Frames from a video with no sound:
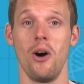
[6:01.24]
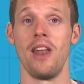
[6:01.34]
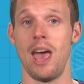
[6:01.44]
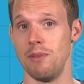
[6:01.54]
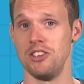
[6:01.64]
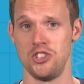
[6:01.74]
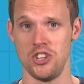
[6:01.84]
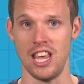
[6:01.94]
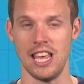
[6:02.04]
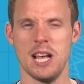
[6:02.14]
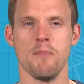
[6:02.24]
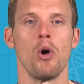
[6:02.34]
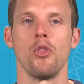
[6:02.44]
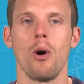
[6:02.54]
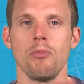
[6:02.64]
on MSG.
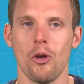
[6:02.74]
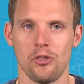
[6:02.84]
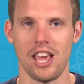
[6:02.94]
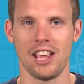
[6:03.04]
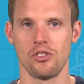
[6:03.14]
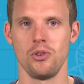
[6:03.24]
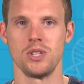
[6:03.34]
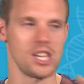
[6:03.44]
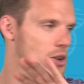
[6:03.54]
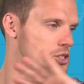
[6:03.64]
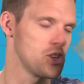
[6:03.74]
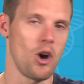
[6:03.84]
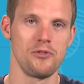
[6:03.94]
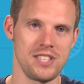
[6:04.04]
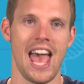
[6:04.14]
Although I'm not saying it's cool to go
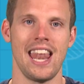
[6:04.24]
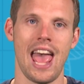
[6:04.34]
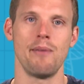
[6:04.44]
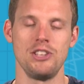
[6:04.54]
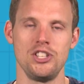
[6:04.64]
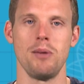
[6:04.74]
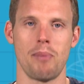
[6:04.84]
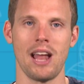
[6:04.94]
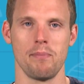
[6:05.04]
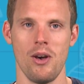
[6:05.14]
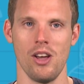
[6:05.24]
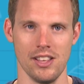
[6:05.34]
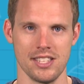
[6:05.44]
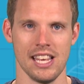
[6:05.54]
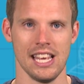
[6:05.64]
scoff 10 MSG packed
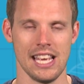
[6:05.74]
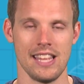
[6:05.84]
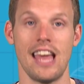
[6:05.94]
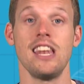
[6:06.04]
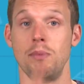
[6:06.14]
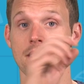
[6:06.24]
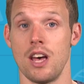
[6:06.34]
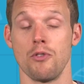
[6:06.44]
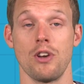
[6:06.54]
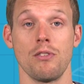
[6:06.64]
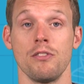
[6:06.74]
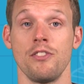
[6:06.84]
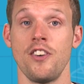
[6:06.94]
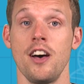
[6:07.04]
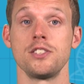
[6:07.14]
burgers. Then you'd be suffering from
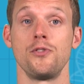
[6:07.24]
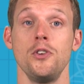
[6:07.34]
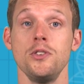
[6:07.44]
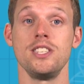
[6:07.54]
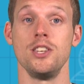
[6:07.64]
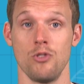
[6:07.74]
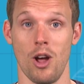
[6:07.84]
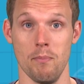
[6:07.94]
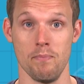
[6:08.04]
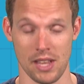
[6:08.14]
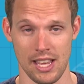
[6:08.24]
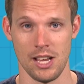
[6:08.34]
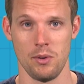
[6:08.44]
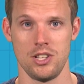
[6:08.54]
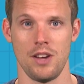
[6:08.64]
fast food syndrome,
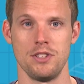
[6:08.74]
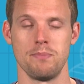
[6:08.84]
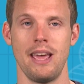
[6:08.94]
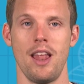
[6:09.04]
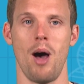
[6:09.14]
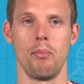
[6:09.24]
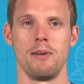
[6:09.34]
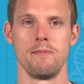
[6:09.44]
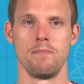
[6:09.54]
which I've just made up.